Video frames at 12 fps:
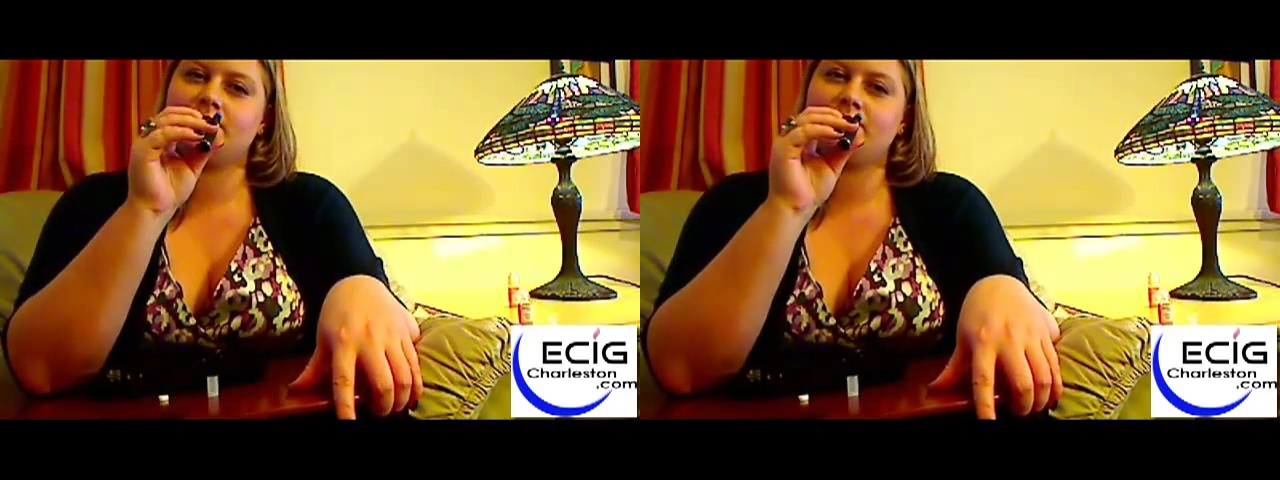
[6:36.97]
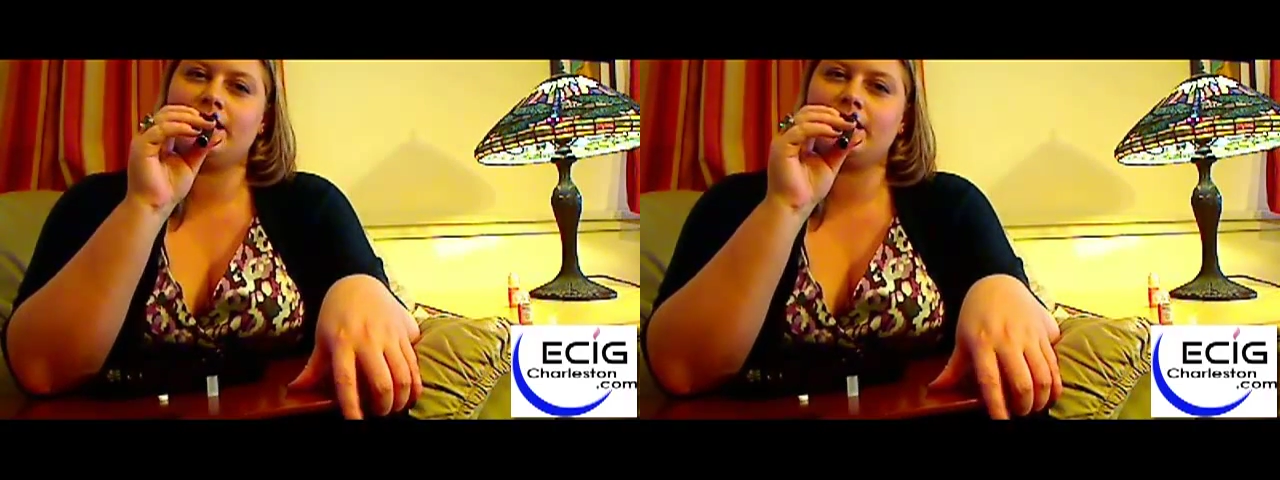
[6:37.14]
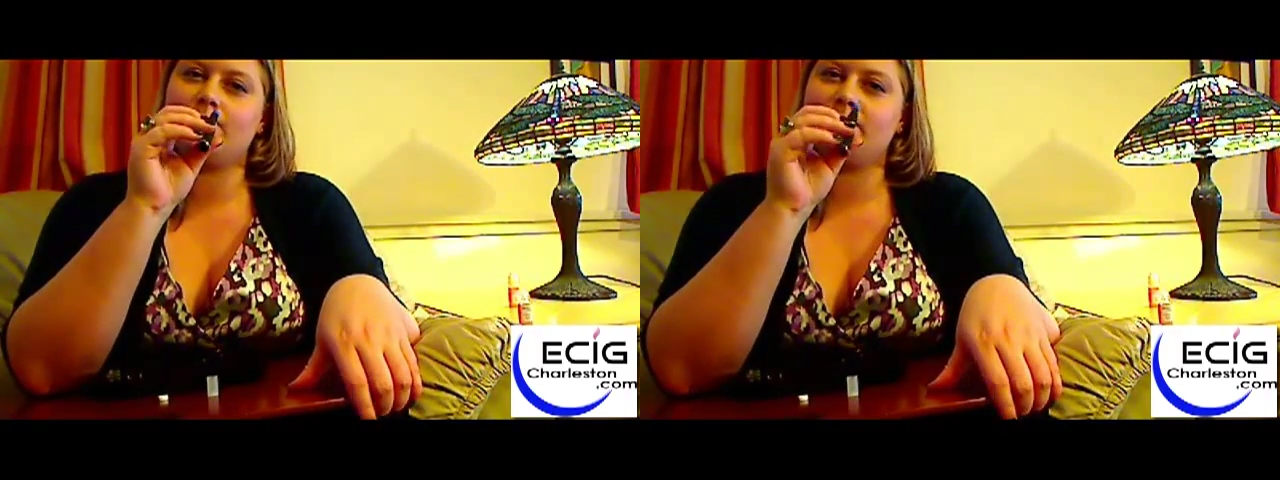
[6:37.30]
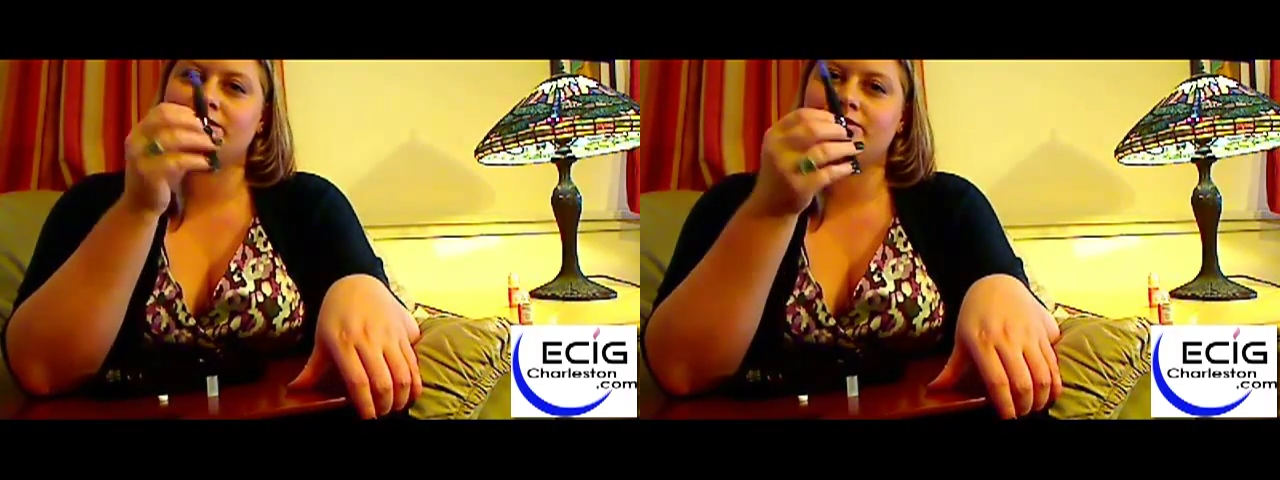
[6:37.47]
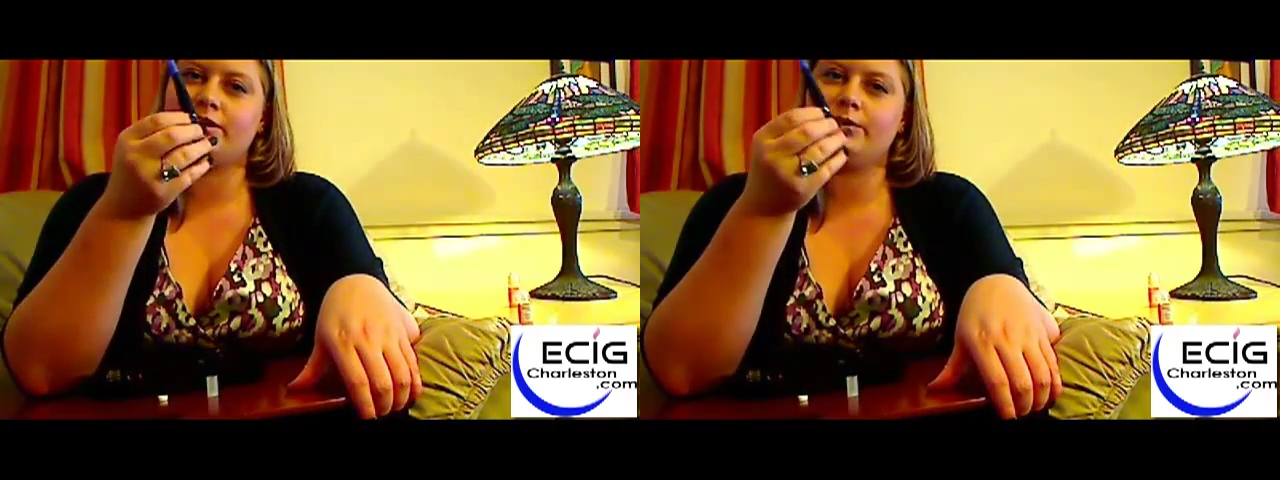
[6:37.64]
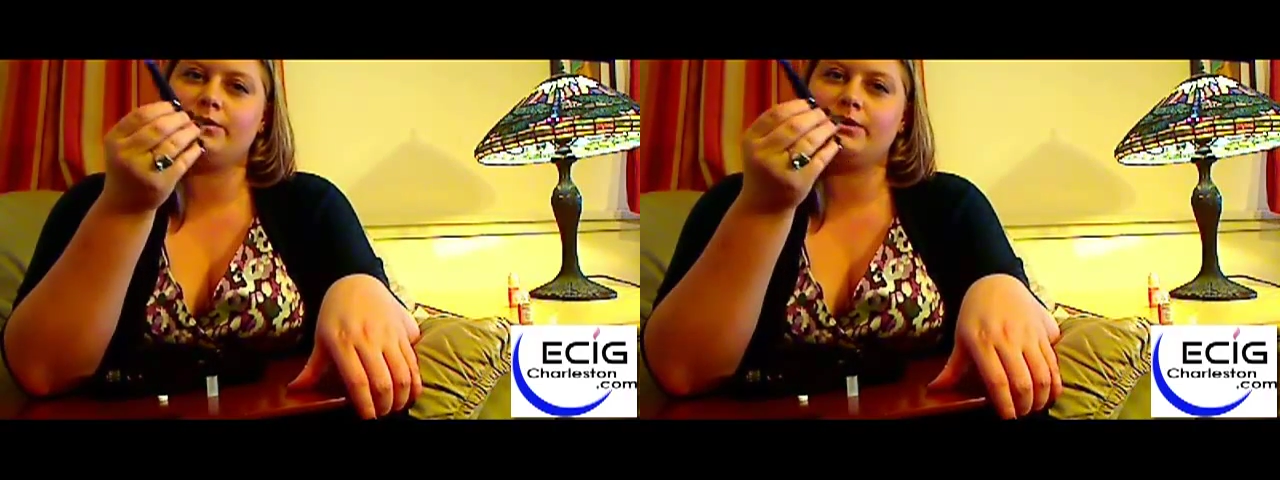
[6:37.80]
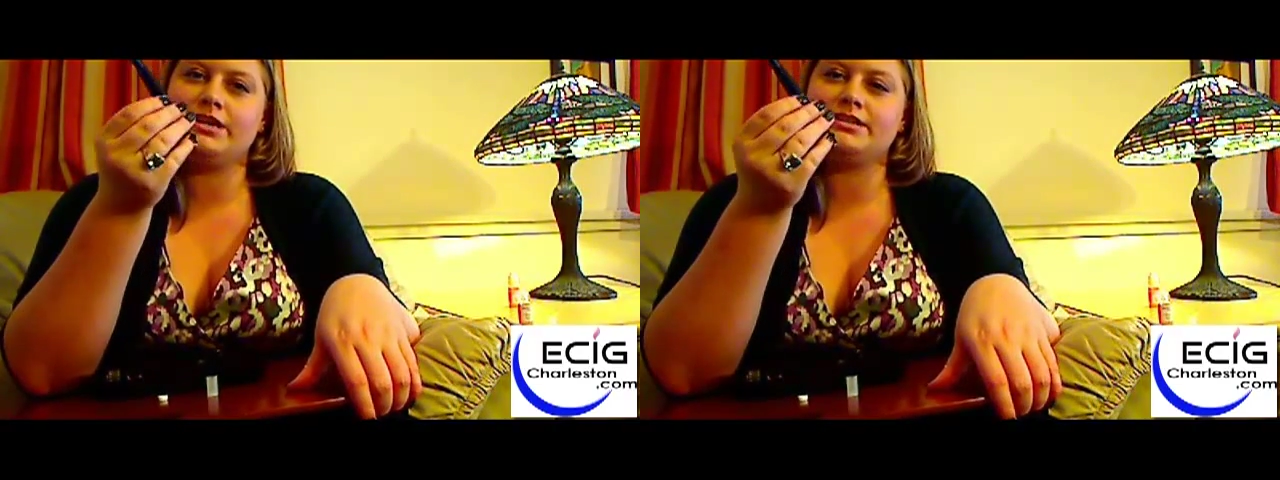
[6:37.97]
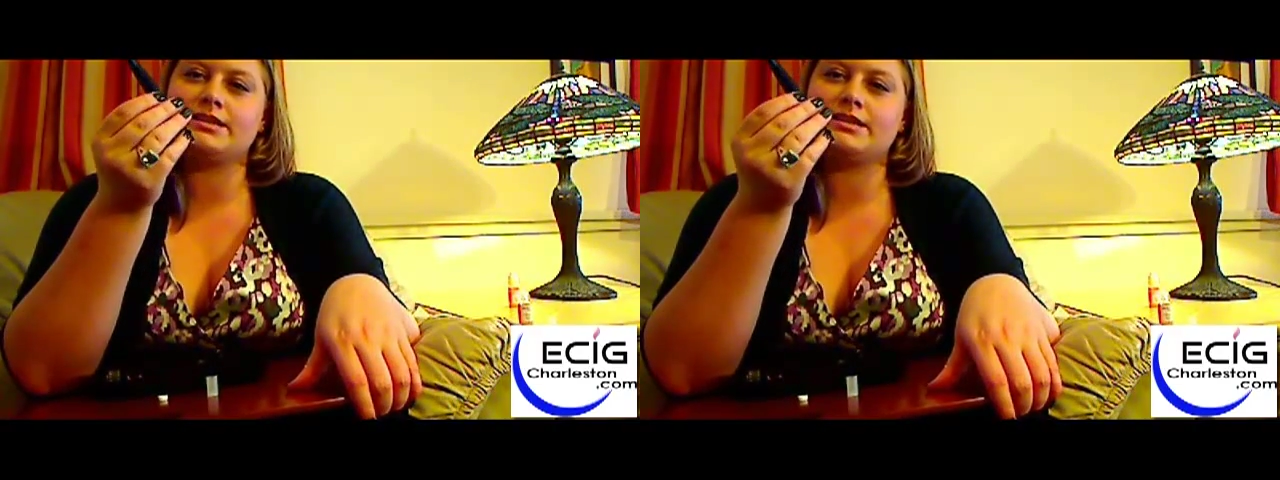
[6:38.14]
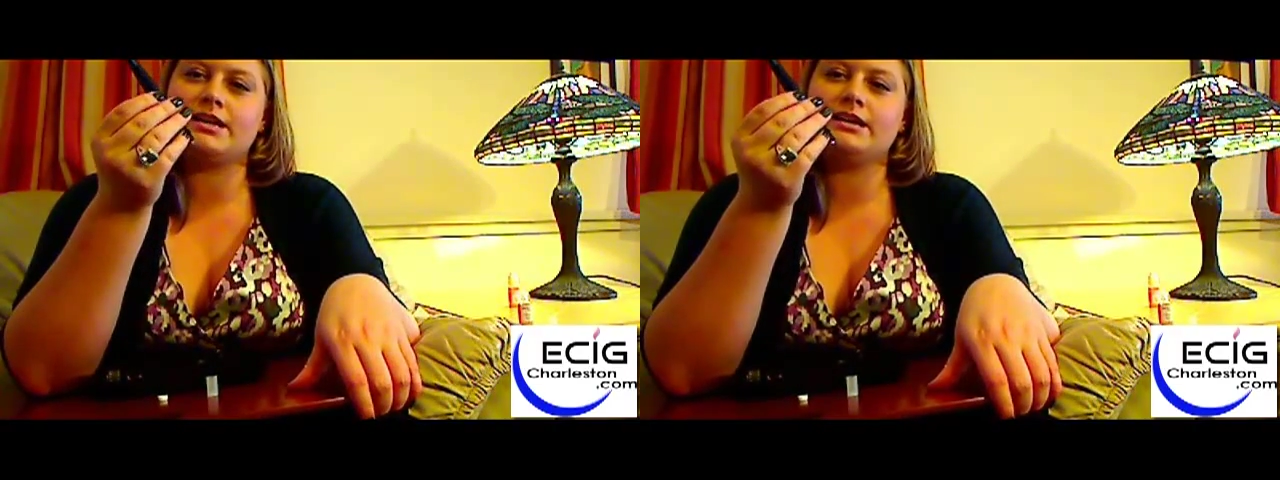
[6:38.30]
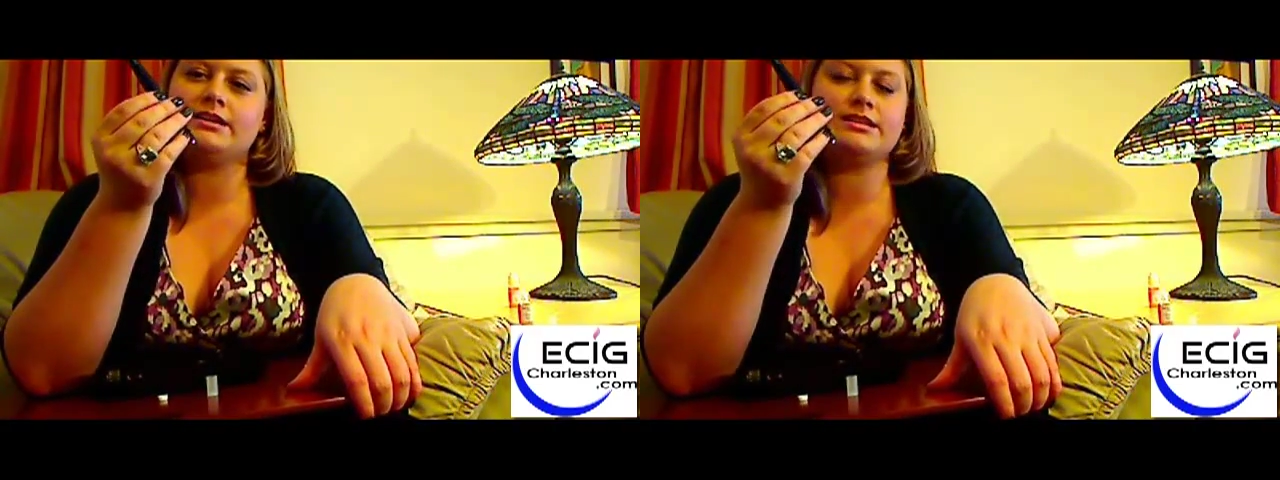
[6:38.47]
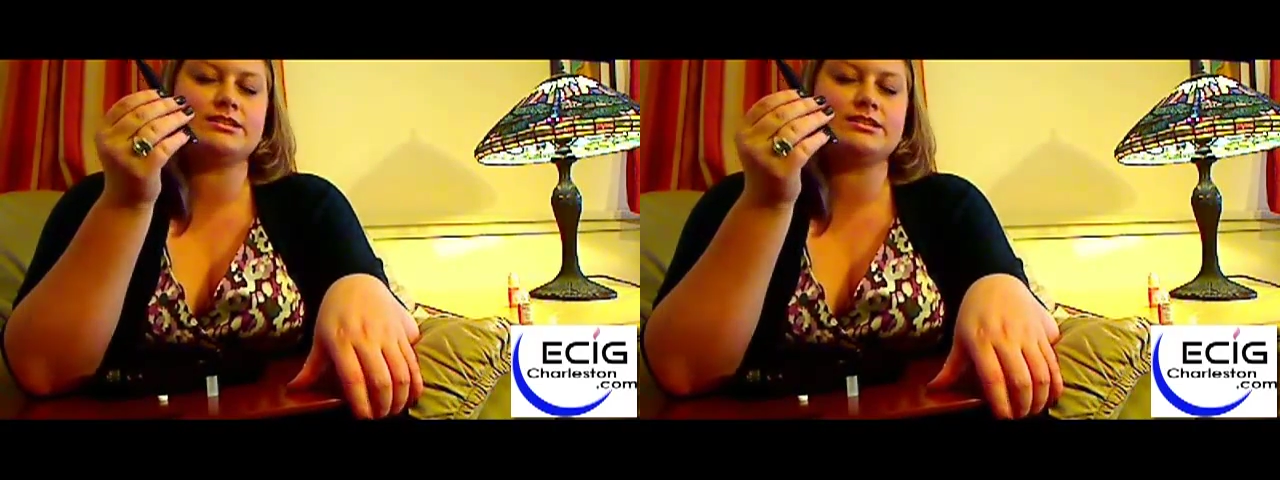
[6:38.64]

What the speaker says: of the atomizer cone is it does